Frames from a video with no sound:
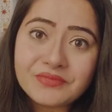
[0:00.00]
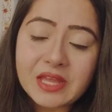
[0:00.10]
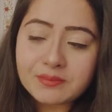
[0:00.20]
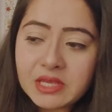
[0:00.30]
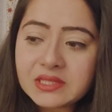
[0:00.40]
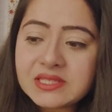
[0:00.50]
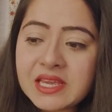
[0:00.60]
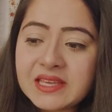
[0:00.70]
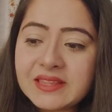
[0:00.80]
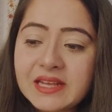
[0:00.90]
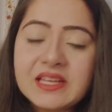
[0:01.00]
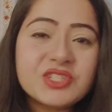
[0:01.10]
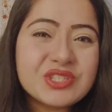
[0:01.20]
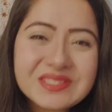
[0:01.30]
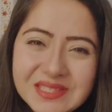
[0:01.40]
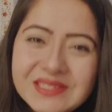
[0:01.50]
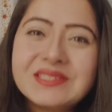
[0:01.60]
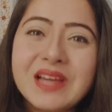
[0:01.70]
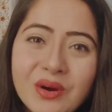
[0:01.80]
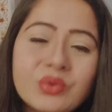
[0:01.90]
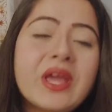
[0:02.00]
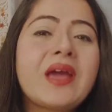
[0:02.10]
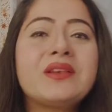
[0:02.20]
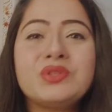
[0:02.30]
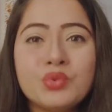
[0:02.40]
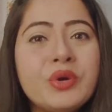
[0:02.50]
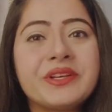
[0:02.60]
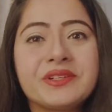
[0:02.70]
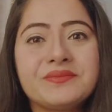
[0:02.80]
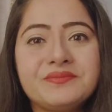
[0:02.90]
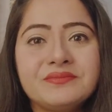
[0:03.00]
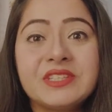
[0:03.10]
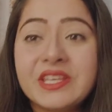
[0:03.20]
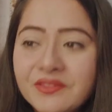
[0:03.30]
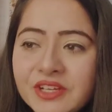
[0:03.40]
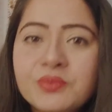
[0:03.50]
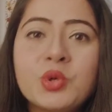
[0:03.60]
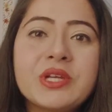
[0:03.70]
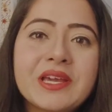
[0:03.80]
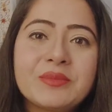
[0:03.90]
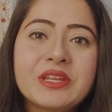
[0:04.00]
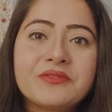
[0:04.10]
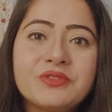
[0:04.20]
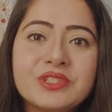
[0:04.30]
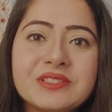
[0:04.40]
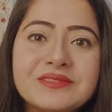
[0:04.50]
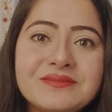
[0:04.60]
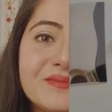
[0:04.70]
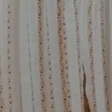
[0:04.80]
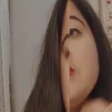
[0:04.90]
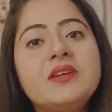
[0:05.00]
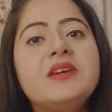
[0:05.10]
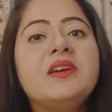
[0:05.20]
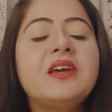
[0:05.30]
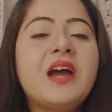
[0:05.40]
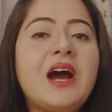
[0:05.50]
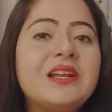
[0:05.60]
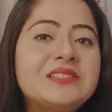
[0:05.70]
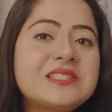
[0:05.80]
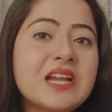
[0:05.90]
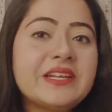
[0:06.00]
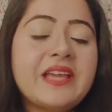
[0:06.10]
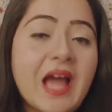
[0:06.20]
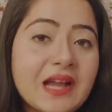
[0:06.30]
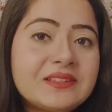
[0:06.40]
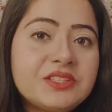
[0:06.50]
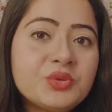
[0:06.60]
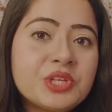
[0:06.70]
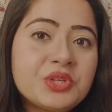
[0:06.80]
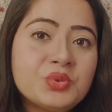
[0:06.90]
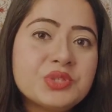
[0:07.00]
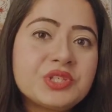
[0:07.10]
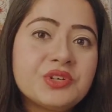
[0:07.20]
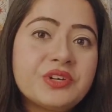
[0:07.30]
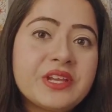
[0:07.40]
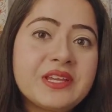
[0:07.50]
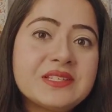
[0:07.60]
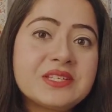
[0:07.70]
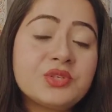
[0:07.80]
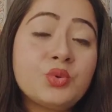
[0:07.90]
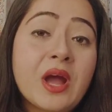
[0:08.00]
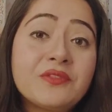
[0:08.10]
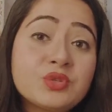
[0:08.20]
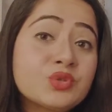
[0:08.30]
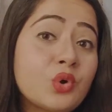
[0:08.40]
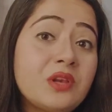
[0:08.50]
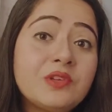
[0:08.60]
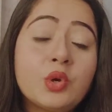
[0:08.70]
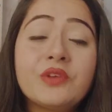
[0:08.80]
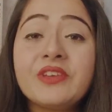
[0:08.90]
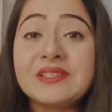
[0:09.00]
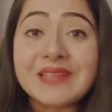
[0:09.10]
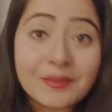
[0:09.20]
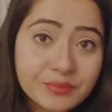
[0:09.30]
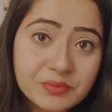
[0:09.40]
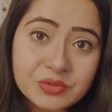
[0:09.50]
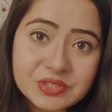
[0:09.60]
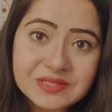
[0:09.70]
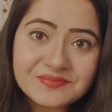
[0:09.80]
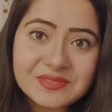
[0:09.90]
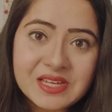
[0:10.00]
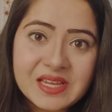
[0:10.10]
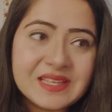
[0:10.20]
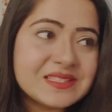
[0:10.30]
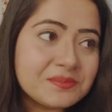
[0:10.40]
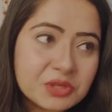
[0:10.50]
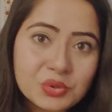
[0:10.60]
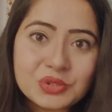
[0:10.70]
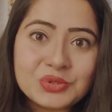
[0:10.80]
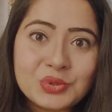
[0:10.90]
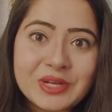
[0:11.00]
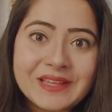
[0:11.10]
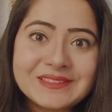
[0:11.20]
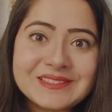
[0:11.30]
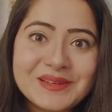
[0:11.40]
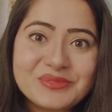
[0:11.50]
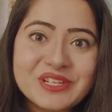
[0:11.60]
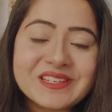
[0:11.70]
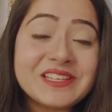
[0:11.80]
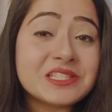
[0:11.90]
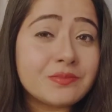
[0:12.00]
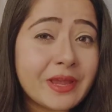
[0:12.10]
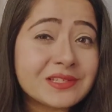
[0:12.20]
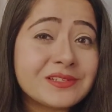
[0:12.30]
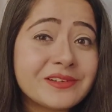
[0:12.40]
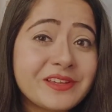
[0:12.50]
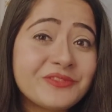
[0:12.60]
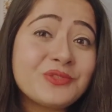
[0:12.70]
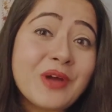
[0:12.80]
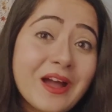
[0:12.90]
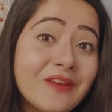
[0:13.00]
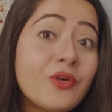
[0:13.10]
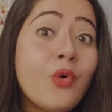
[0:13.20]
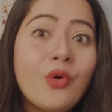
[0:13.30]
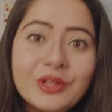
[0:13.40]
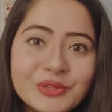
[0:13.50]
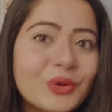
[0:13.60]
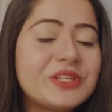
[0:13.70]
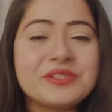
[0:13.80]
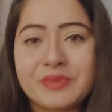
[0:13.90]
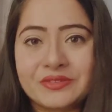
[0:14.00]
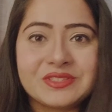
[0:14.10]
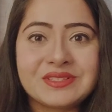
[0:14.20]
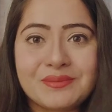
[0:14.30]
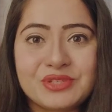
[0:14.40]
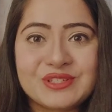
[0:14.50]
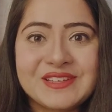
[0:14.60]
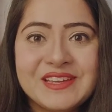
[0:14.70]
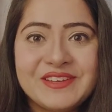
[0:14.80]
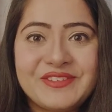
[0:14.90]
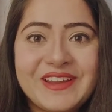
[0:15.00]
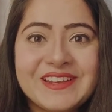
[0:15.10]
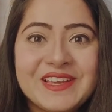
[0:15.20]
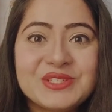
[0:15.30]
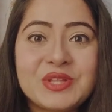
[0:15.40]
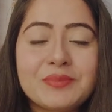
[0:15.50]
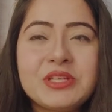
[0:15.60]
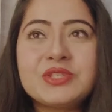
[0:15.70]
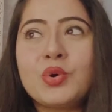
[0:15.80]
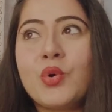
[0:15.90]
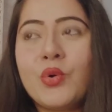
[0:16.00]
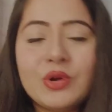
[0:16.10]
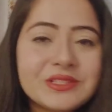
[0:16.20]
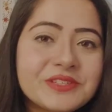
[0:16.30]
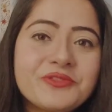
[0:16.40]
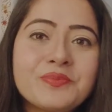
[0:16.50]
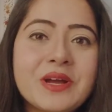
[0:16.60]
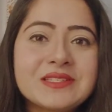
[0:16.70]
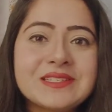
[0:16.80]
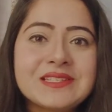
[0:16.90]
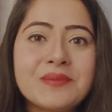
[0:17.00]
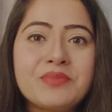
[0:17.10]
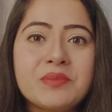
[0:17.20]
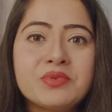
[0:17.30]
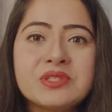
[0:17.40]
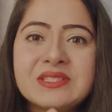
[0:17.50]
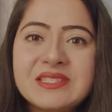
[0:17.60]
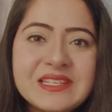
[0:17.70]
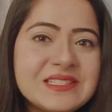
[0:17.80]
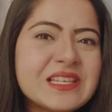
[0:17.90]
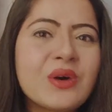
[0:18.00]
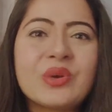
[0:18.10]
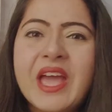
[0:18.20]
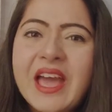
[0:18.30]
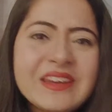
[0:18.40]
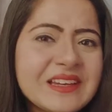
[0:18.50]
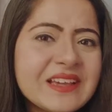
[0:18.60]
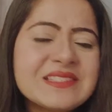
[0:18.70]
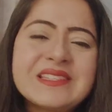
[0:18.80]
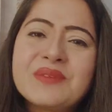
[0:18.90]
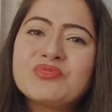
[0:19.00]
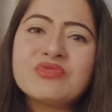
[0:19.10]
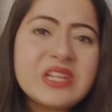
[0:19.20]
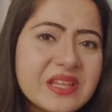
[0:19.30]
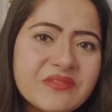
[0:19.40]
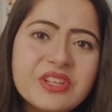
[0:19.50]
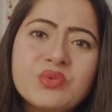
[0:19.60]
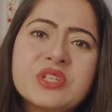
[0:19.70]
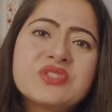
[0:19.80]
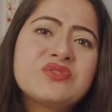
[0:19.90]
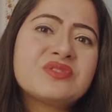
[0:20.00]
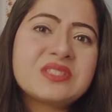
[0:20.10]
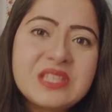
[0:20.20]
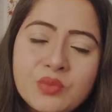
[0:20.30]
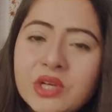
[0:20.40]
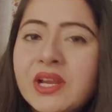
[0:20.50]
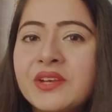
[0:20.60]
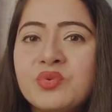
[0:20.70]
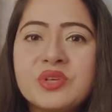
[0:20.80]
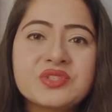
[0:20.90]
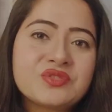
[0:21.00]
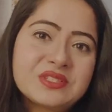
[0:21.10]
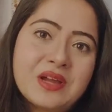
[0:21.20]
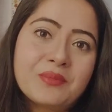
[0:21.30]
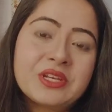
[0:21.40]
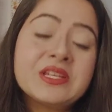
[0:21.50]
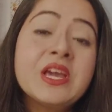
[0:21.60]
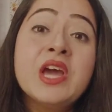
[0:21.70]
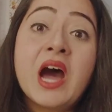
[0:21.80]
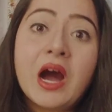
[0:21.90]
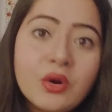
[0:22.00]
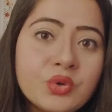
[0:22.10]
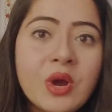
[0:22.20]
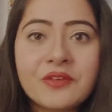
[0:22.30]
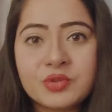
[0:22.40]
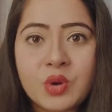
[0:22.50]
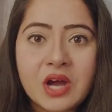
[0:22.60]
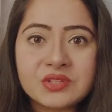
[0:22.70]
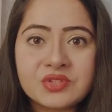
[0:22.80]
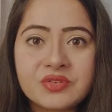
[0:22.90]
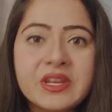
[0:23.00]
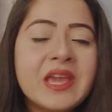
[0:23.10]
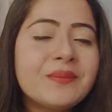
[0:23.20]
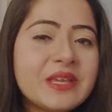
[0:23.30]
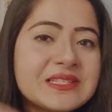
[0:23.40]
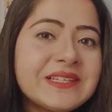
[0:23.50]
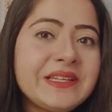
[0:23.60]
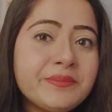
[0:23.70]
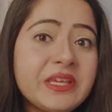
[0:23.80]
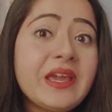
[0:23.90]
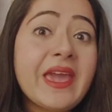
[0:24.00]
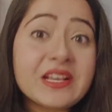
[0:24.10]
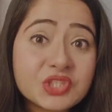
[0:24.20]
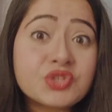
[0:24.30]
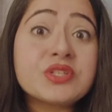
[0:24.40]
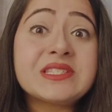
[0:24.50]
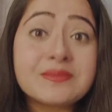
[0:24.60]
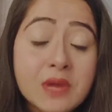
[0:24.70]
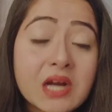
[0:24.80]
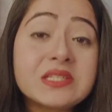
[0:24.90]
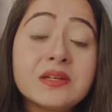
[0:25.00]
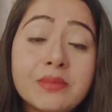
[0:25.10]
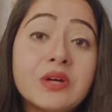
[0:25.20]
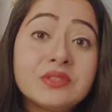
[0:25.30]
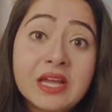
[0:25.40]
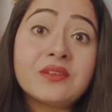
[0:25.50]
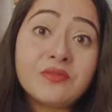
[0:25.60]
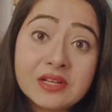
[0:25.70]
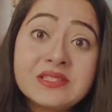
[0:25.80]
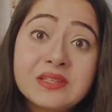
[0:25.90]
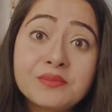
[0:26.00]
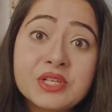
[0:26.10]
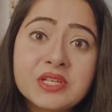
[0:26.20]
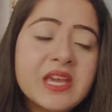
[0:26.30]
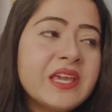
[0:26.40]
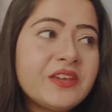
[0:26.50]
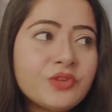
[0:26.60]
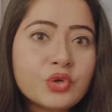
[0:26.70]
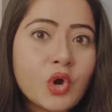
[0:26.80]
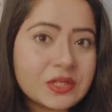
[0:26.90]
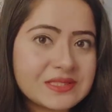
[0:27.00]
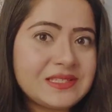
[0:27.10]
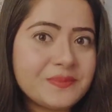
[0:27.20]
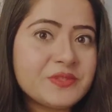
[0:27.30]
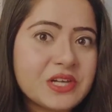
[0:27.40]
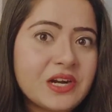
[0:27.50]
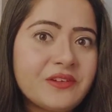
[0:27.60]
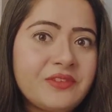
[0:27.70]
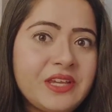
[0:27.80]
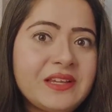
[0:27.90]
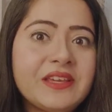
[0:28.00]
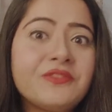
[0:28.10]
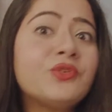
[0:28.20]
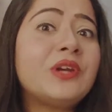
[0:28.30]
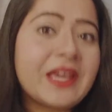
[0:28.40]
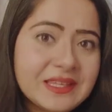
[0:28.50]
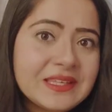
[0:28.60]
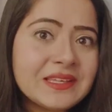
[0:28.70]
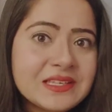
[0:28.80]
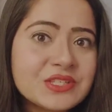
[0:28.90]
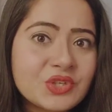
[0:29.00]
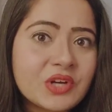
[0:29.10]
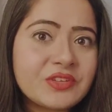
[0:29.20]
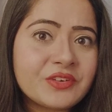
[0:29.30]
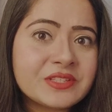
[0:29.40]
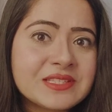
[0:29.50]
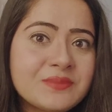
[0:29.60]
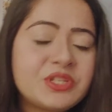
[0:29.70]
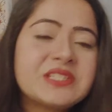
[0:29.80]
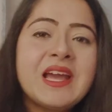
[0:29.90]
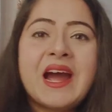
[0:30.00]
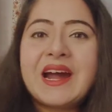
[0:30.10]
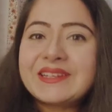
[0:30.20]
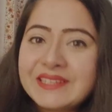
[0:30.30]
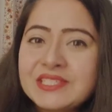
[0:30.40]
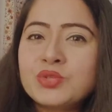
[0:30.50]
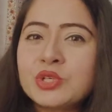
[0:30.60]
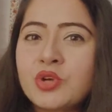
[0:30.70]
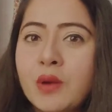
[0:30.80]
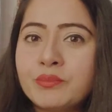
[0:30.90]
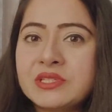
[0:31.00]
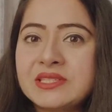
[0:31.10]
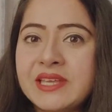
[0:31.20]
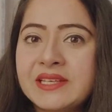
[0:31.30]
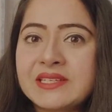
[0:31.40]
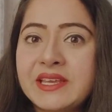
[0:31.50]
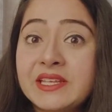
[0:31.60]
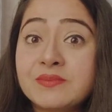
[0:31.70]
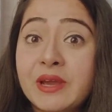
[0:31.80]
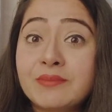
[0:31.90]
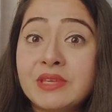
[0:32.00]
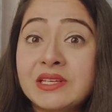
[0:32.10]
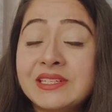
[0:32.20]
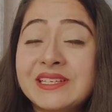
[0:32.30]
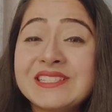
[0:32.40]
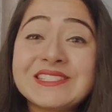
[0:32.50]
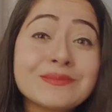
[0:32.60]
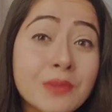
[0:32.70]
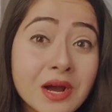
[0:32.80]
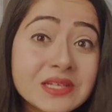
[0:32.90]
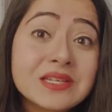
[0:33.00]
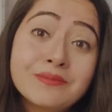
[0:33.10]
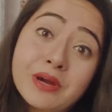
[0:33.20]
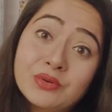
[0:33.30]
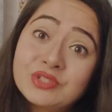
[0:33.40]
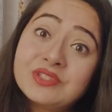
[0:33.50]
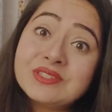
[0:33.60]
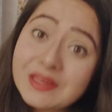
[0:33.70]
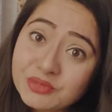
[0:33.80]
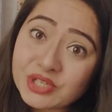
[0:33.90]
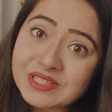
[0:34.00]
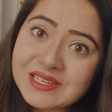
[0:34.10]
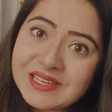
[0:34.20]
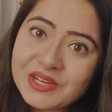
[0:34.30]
That means that just sit down and do it. Give it more time and effort. Another study hack that you can use here is that you have to solve a lot of exam papers. See, because you don't like this subject, it's better if you have all the knowledge about this subject, right? So that means all the different past exam papers, sit down, analyze them, read every question, see what kind of questions come in it, how you have to answer it. Basically, be extra smart about that one subject. If your concepts are weak, if your liking is not there in the subject, at least you can compensate it by being a little smart about the subject.